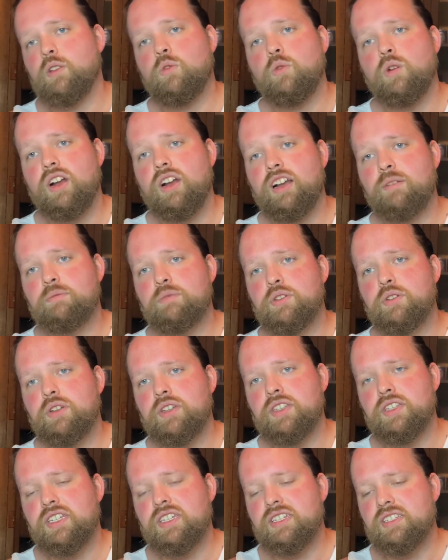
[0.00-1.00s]
While I'm
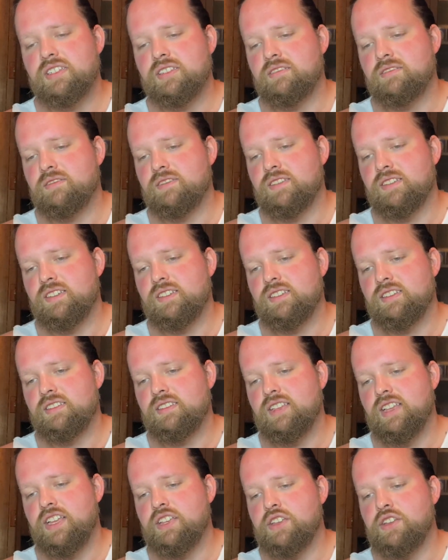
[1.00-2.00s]
doing this,
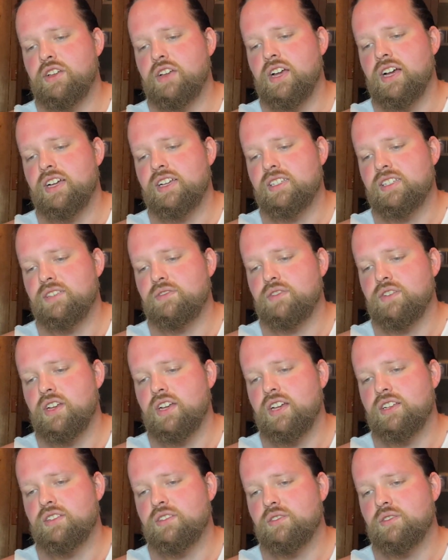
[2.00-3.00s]
thank you guys if you
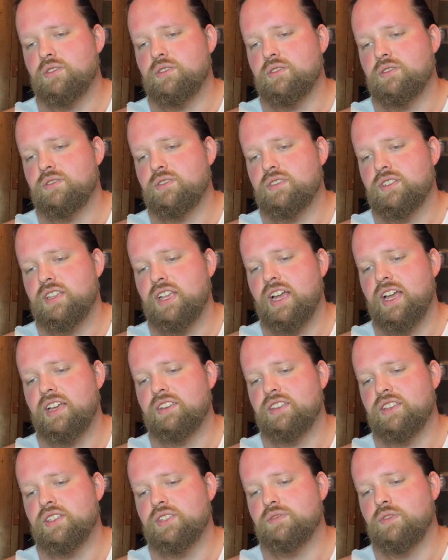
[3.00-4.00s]
guys are
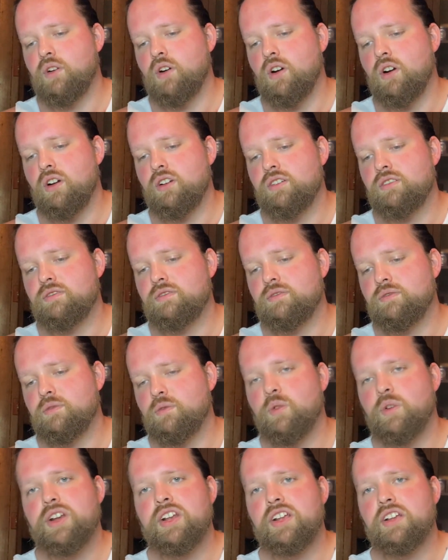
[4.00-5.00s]
staying this far and
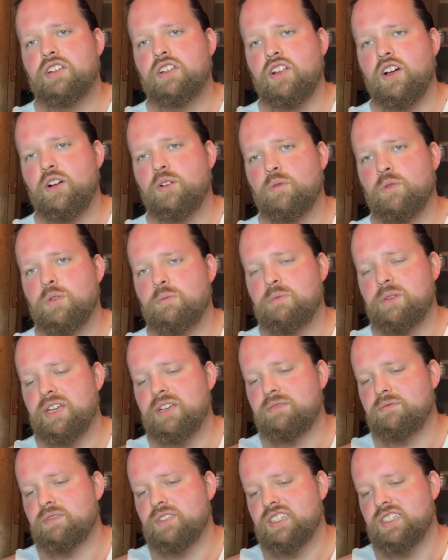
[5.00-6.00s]
reading along with me.
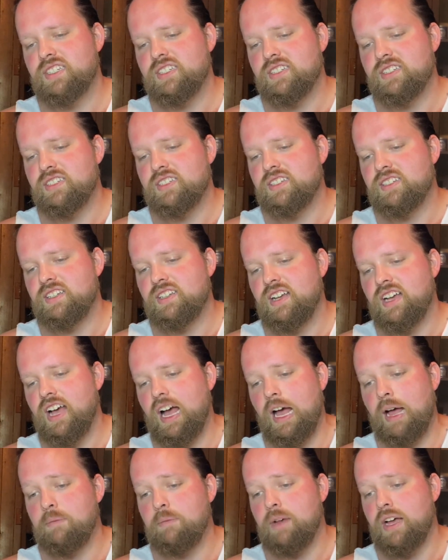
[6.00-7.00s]

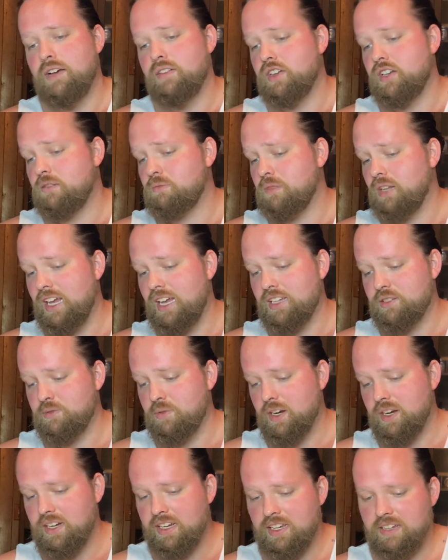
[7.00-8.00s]
I'm having a blast
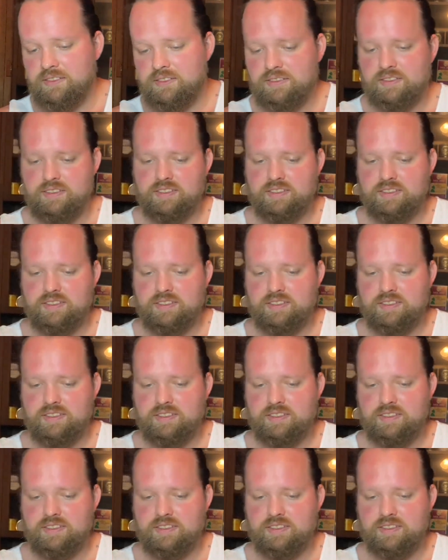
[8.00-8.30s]
right now.